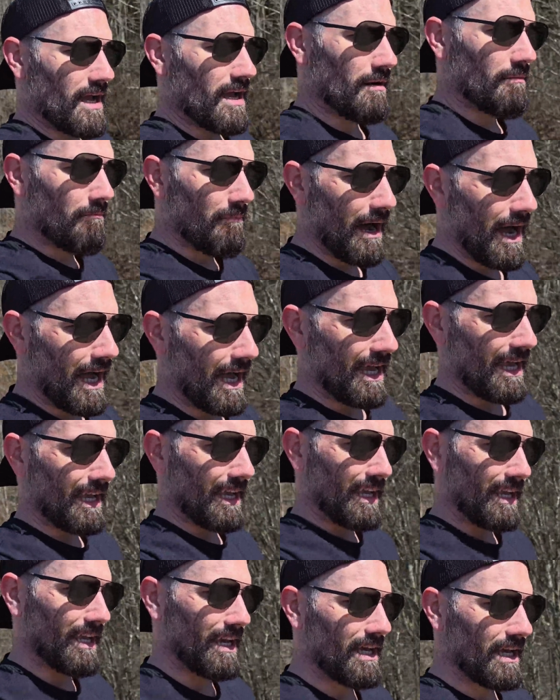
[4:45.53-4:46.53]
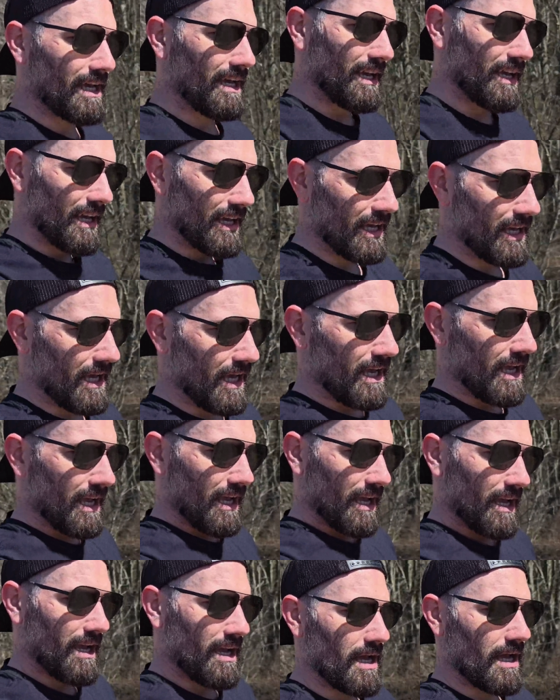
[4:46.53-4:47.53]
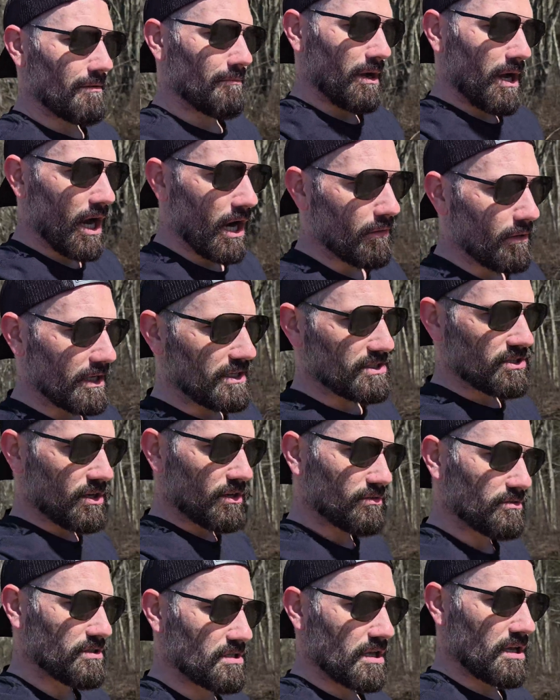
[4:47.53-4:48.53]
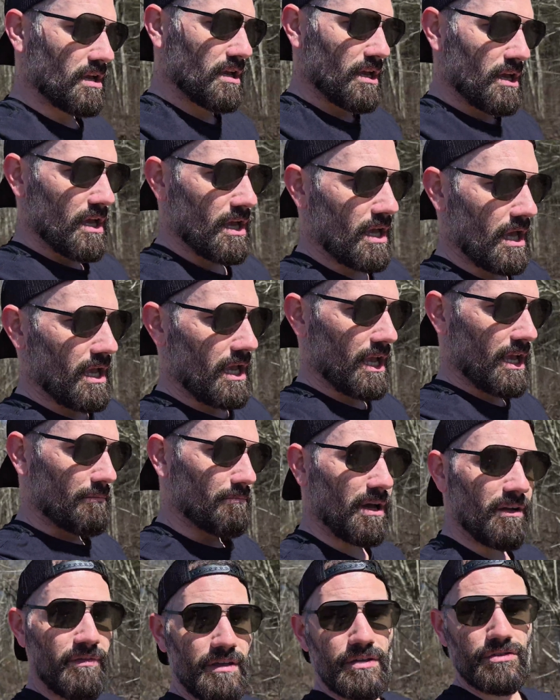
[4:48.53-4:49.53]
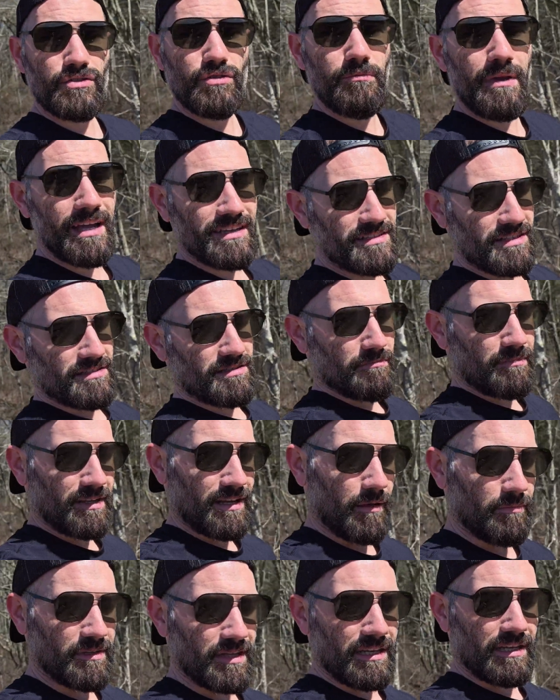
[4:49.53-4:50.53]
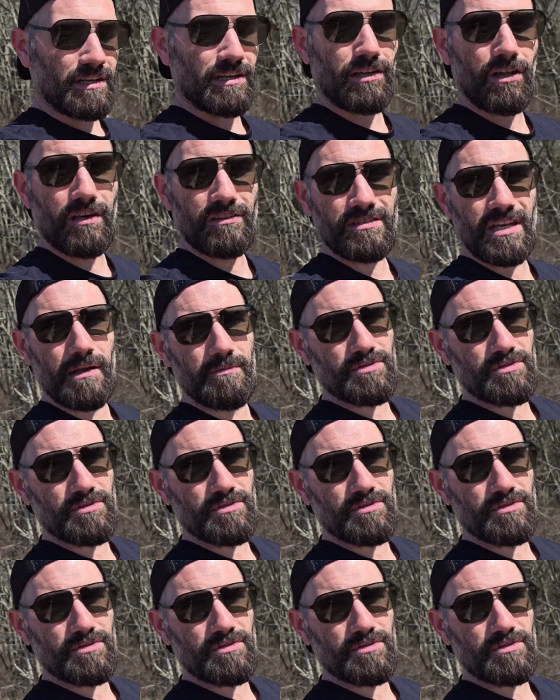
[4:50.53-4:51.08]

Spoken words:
my heart rate zones and my VO2 max hasn't been updated in a long time.